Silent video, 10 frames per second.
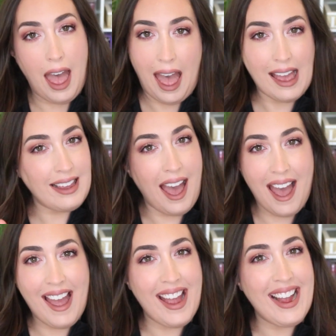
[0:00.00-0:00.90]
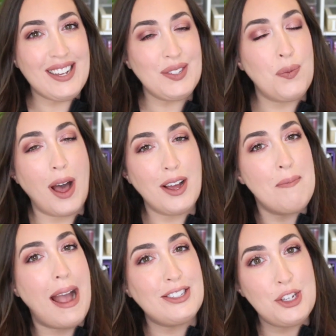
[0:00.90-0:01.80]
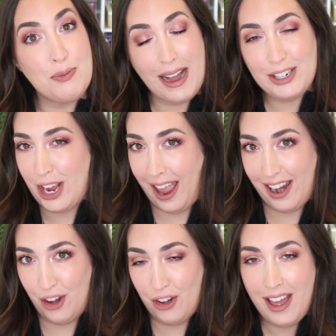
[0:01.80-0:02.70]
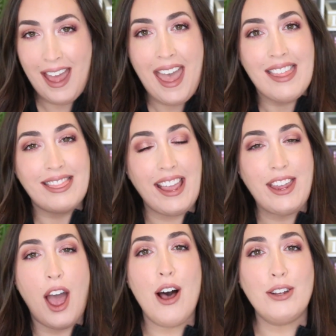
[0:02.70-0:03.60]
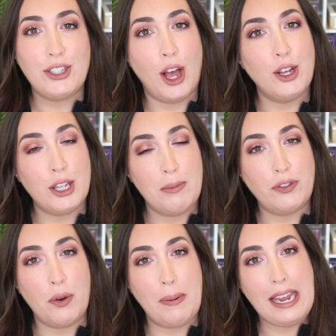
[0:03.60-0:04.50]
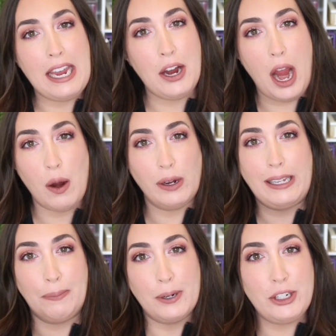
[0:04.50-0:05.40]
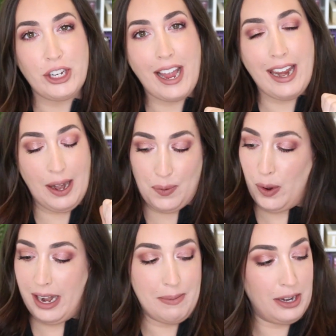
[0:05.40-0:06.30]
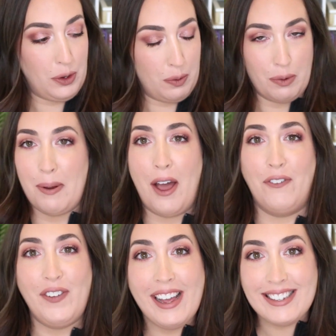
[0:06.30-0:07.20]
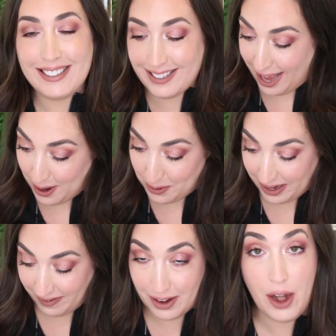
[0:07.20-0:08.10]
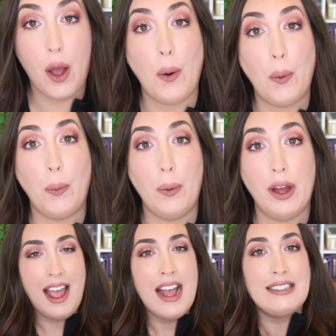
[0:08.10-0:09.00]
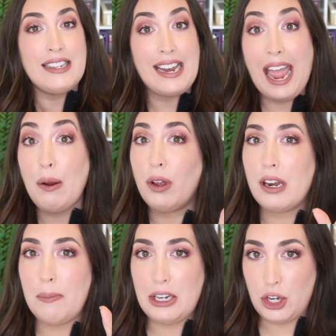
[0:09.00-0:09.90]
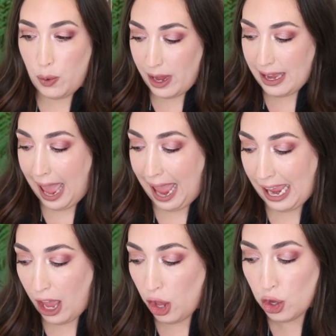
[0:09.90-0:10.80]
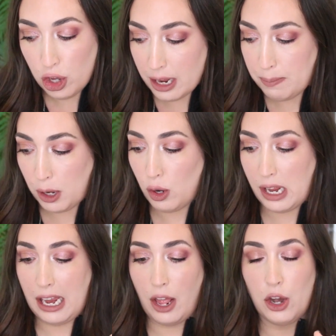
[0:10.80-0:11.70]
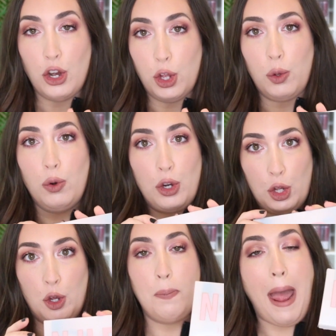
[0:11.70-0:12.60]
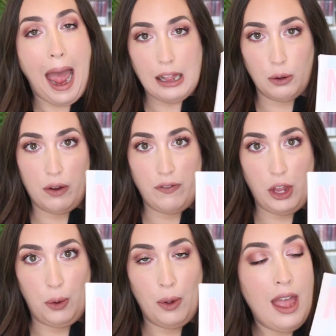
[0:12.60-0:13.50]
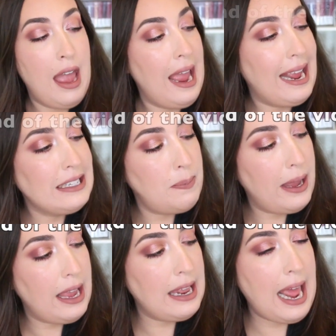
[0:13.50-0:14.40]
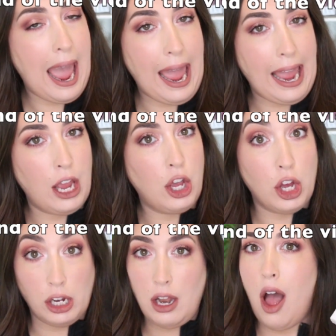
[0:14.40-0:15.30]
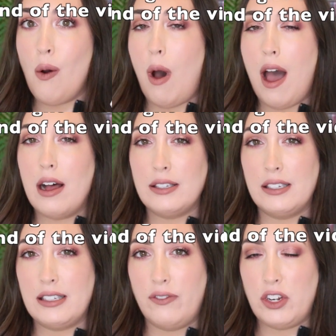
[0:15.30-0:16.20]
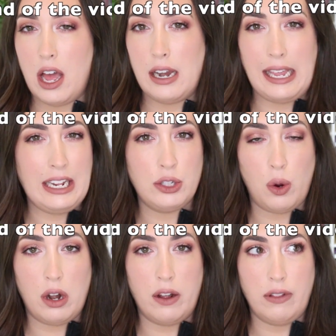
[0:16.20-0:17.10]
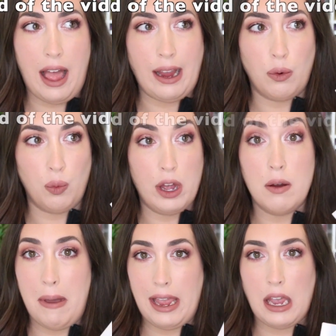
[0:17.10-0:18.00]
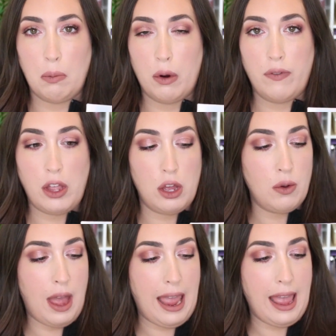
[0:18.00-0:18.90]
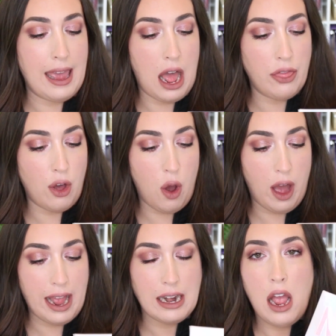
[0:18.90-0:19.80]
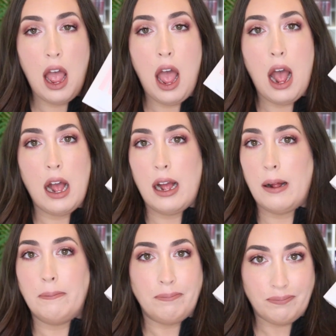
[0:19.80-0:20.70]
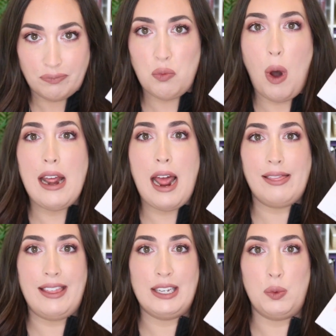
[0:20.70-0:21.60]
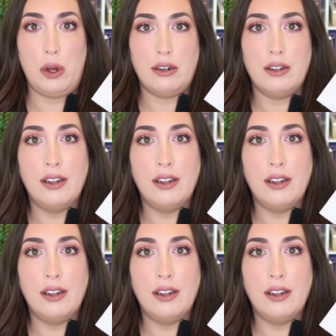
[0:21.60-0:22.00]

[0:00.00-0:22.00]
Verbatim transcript: Hi guys, welcome back to my channel. Thank y'all so, so much for being here. I really appreciate it. What am I doing with my fist? I don't even know. Today we're gonna be doing a Huda Beauty new nude palette review. It's been a good long while since I've done any sort of like real makeup review and I thought, why not this one?